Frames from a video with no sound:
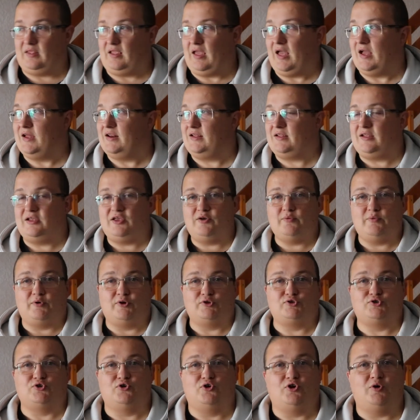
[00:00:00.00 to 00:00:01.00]
Anything you want
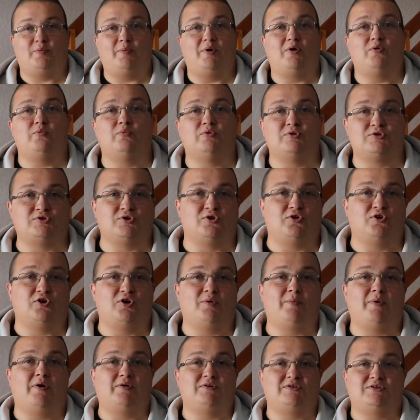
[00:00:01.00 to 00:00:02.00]
to talk about, we'll talk
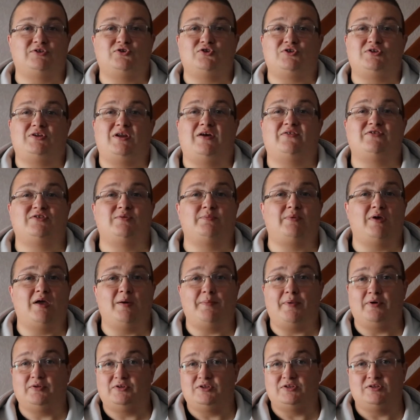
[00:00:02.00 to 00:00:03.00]
about. It doesn't have to be
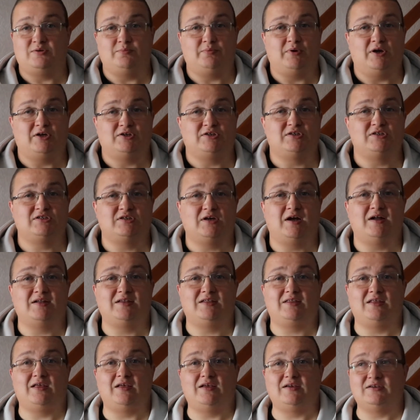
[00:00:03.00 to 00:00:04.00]
about the depression side
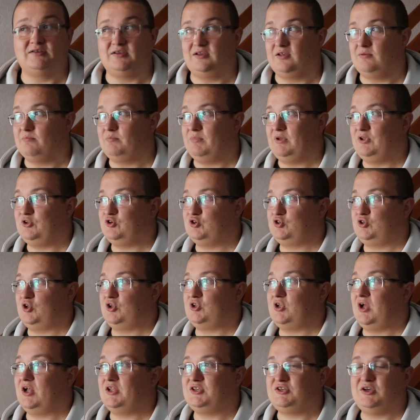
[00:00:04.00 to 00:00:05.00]
of things. It can be just a,
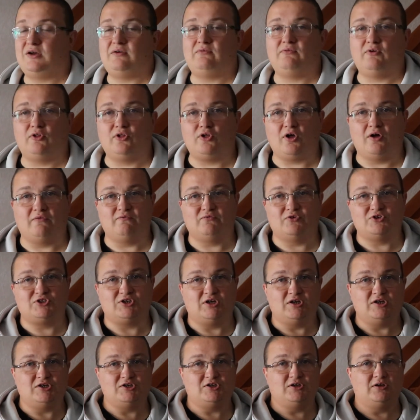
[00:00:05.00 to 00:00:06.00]
a general
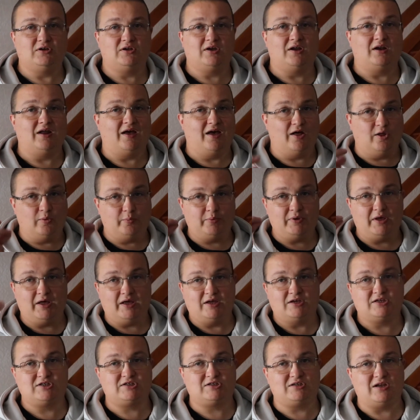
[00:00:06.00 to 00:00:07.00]
conversation can help you
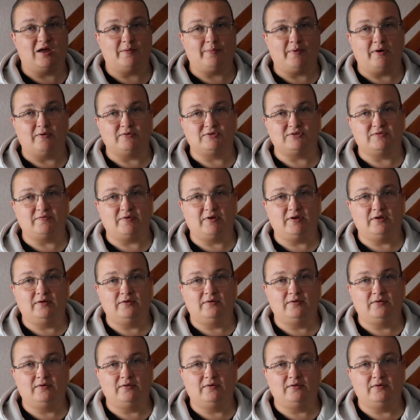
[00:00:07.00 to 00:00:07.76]
snap out of it.